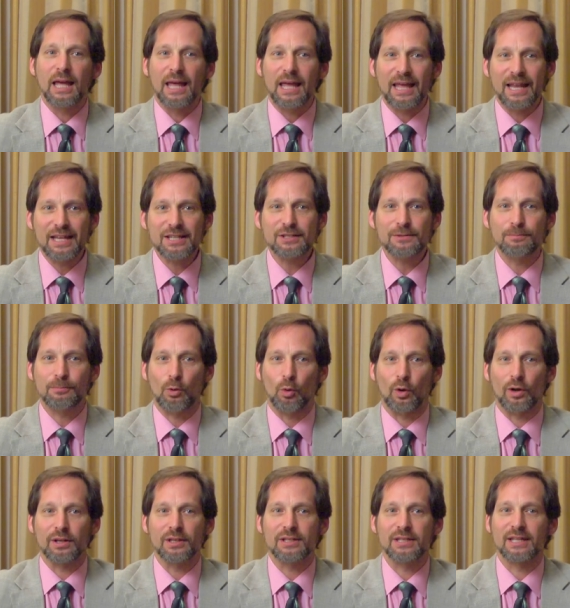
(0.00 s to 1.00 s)
It is
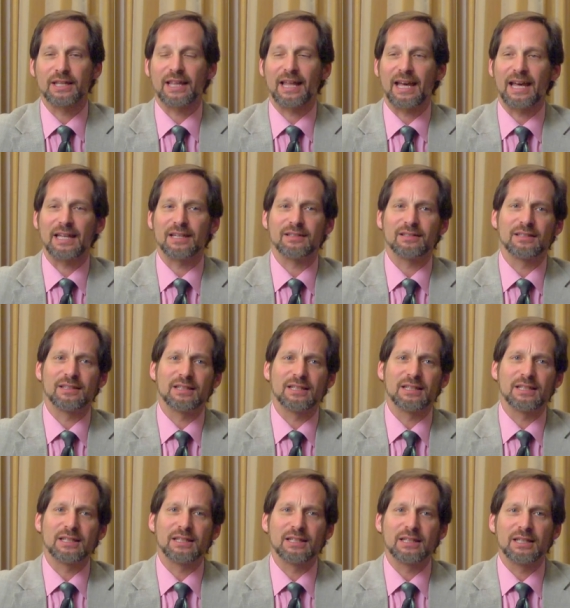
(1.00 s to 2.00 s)
important that
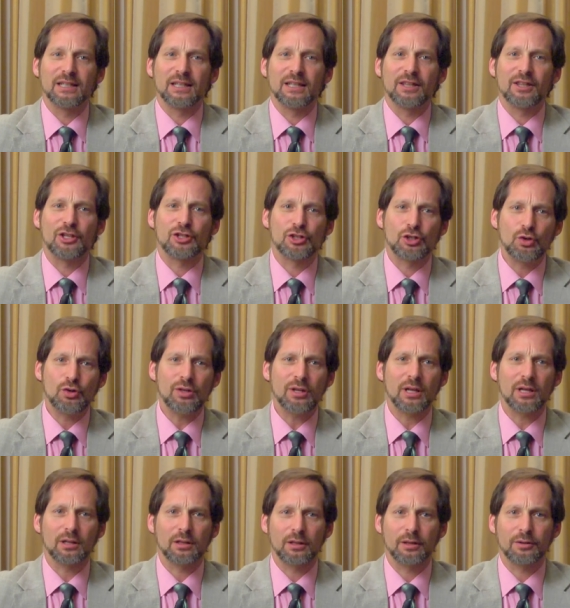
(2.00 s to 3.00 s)
the student
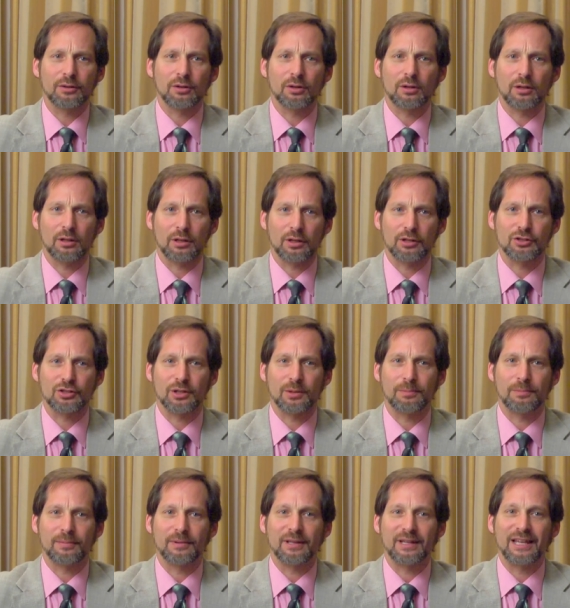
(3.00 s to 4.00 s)
on a clinical
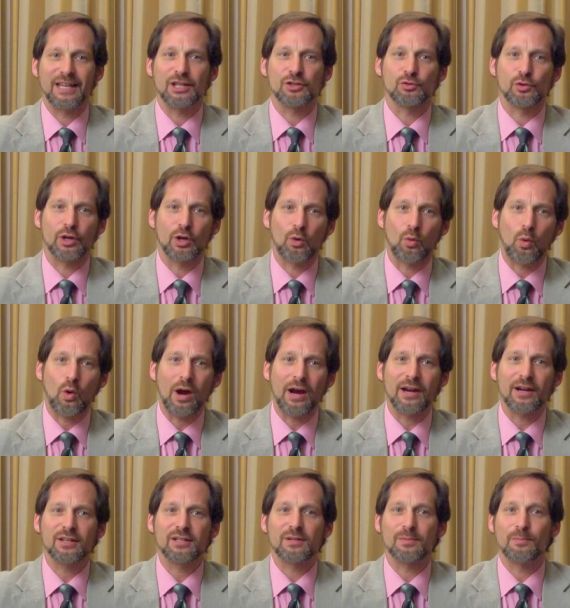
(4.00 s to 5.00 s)
clerkship is
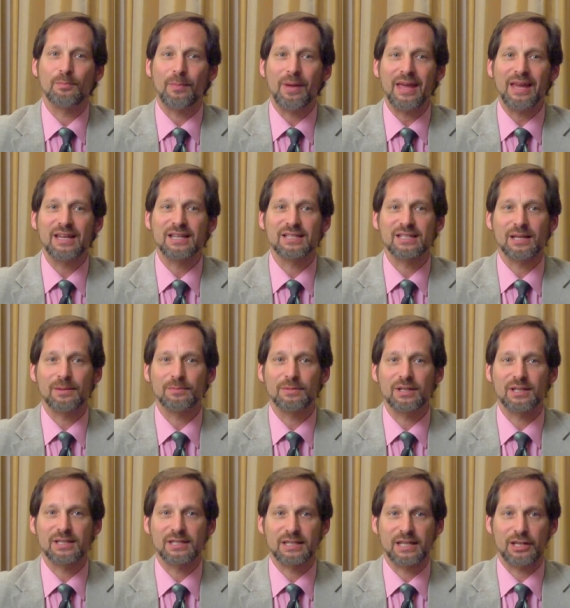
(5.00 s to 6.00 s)
required to make some
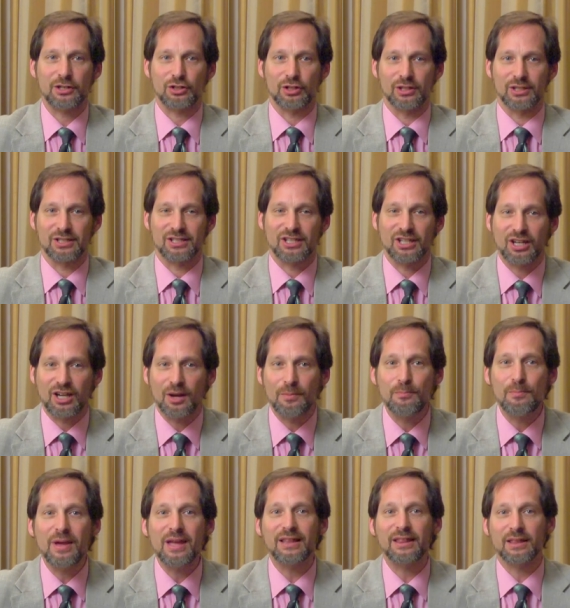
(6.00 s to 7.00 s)
decisions, to
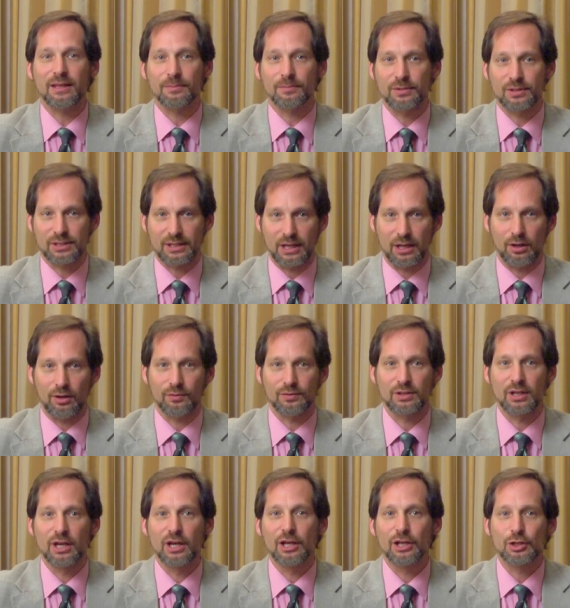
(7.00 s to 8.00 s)
commit
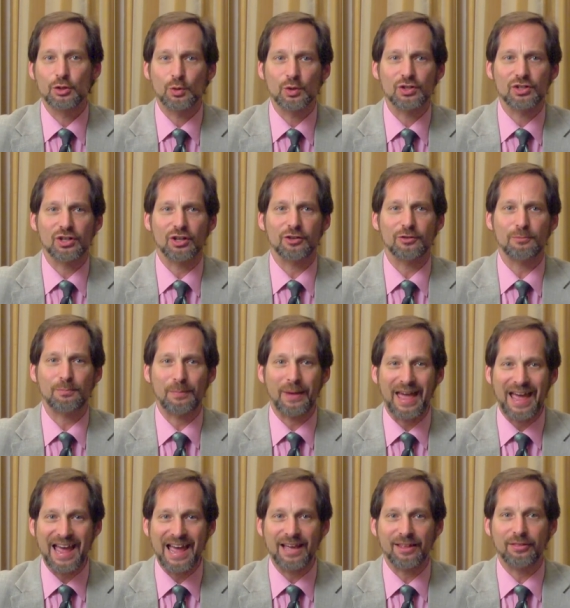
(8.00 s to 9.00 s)
themselves to a certain
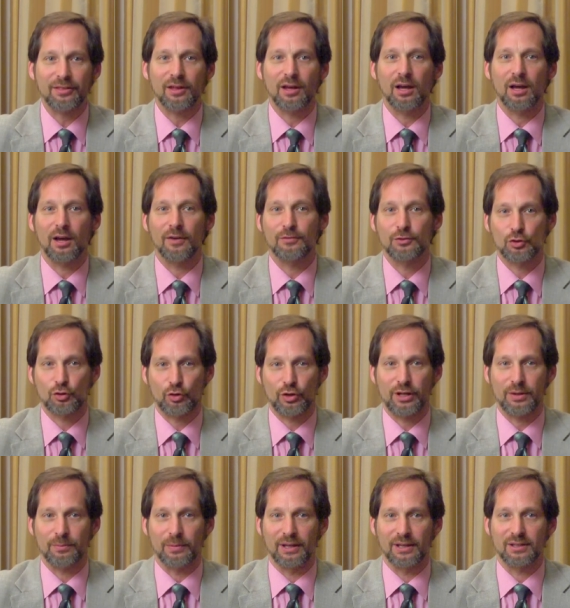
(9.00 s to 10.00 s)
path of
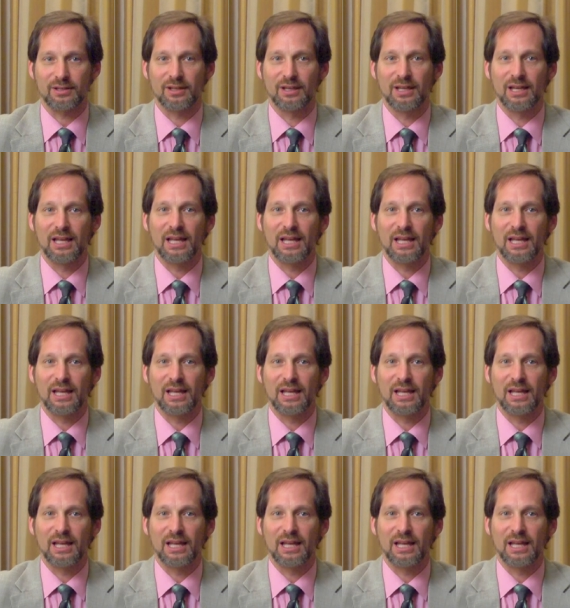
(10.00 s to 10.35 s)
treatment.